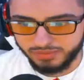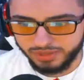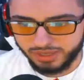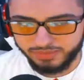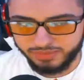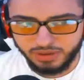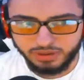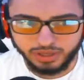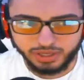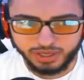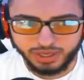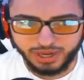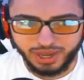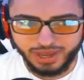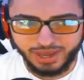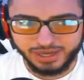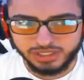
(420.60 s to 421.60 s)
like, bro, like,
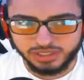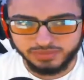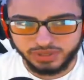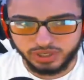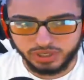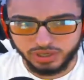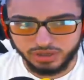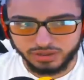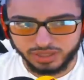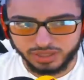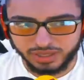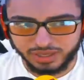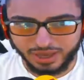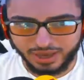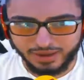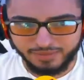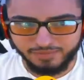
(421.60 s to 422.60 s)
can I actually be good at the
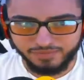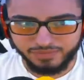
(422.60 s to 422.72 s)
game